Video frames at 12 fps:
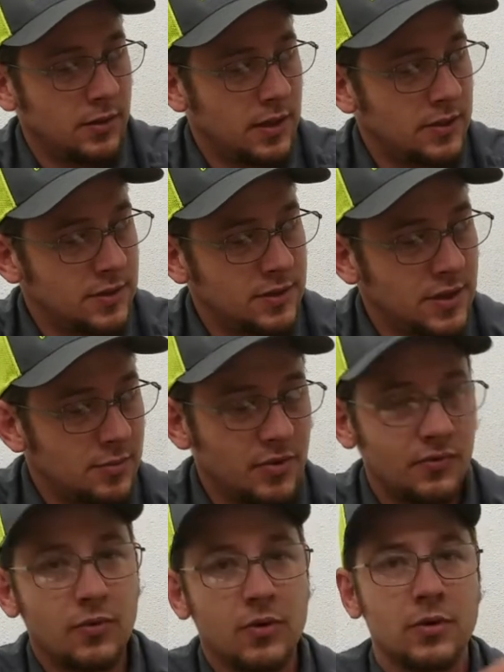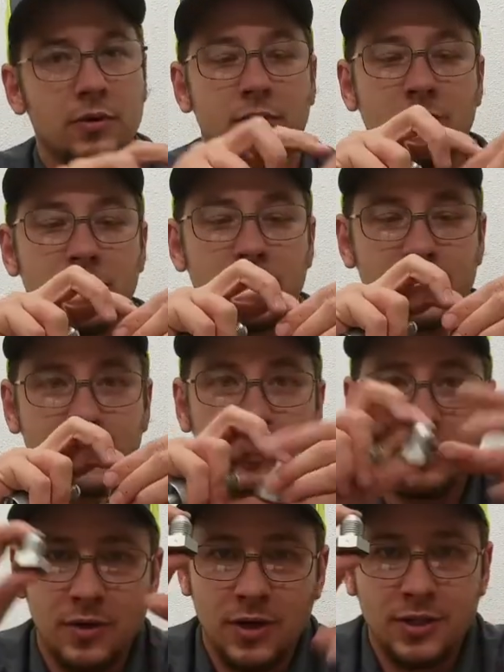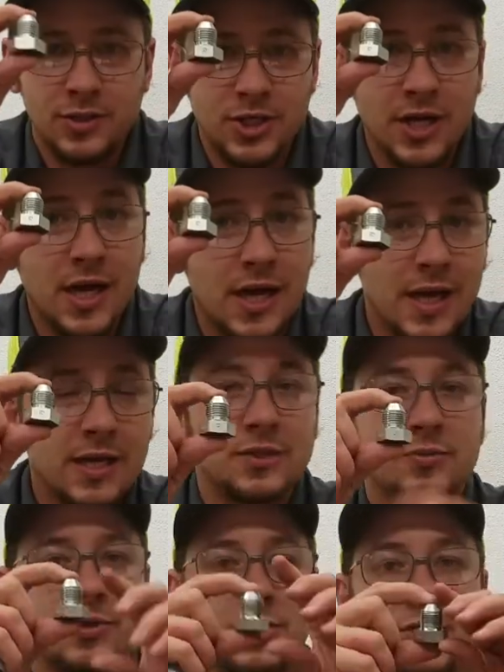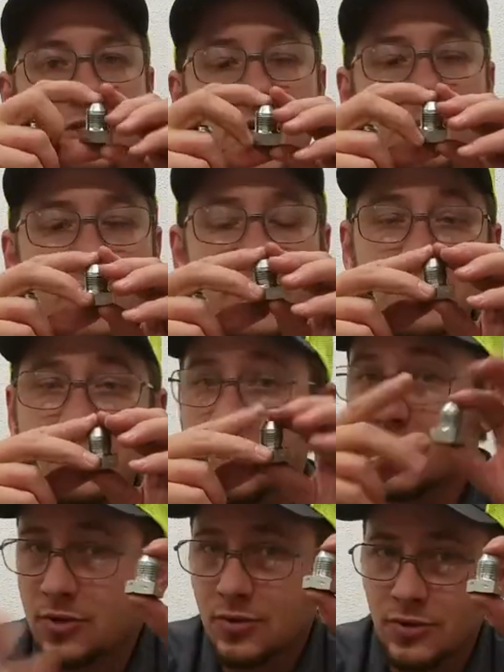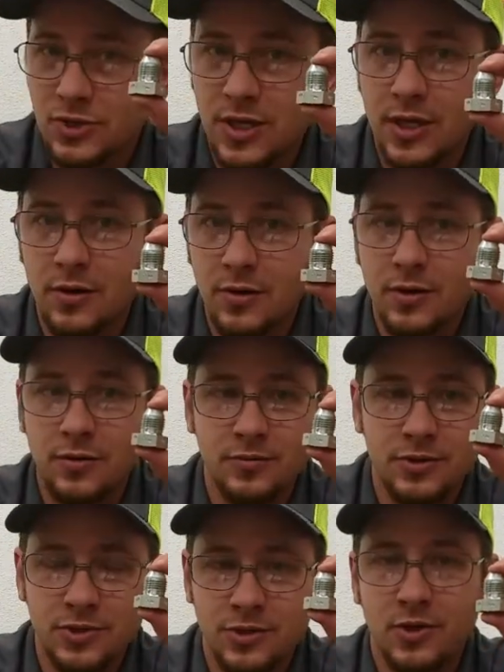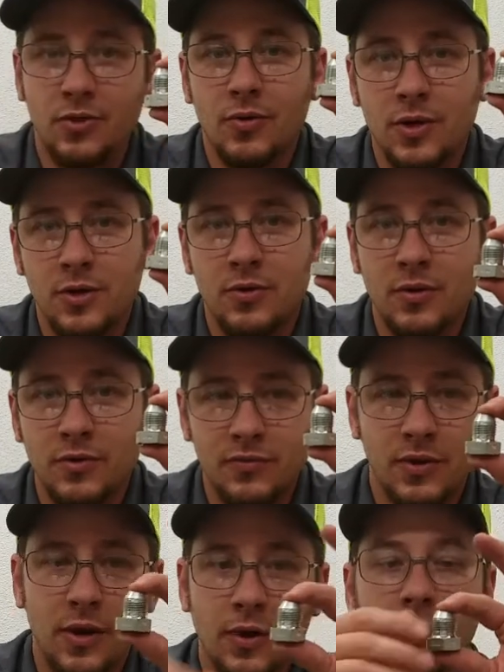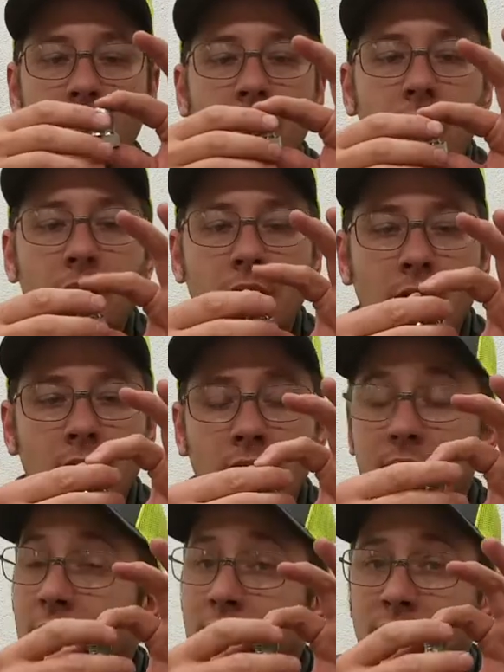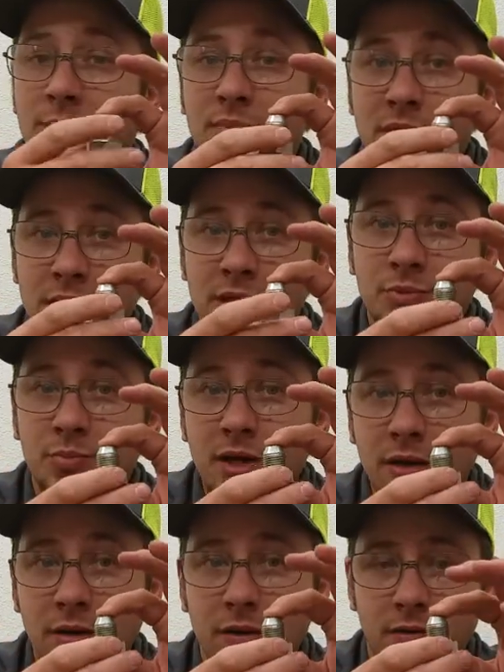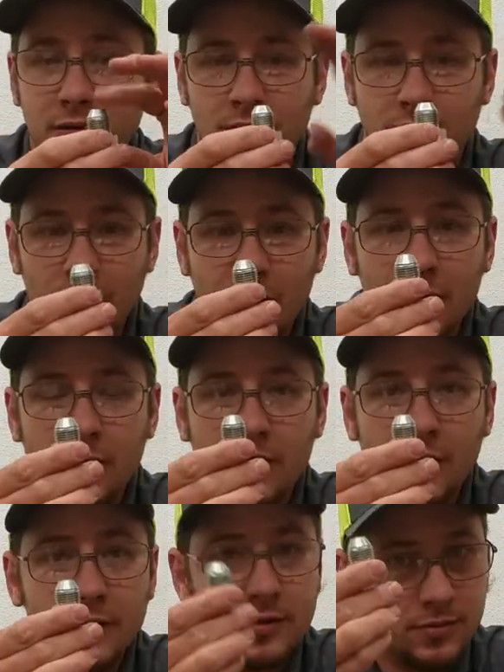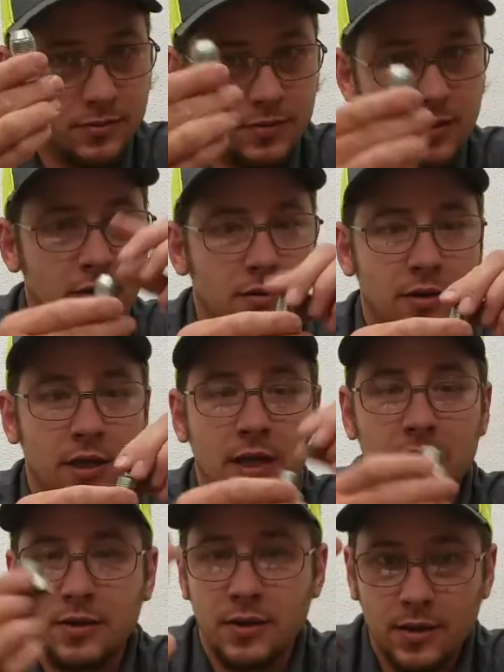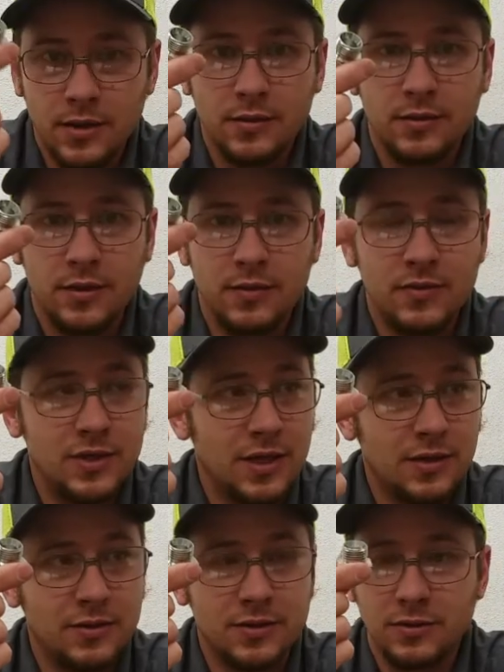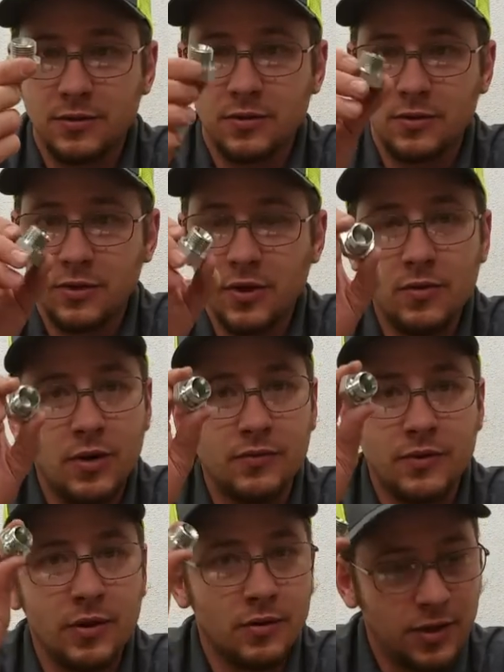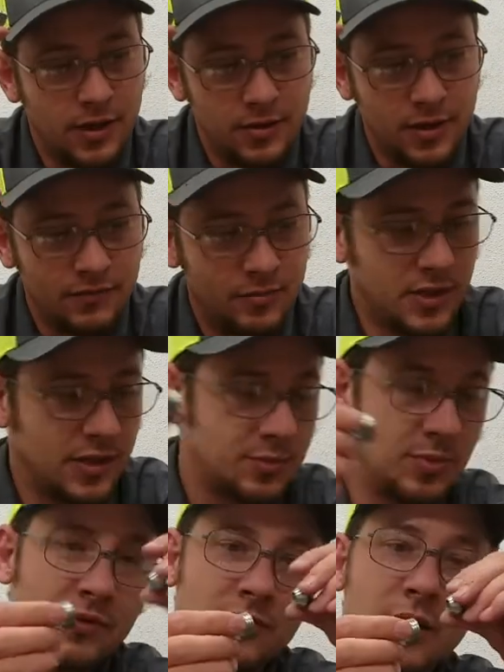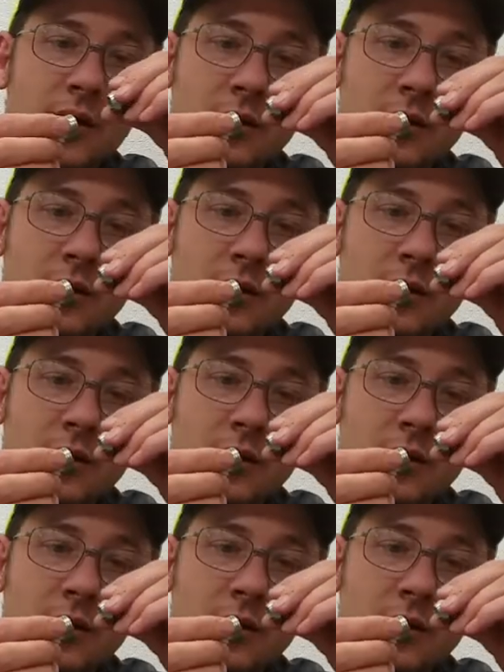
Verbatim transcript: I said before, there's also JIS, which is Japanese Industrial Standard, which is a 30 degree flare. It has a BSP thread on it, and if you take this little cone off of here, now you have a BSP fitting.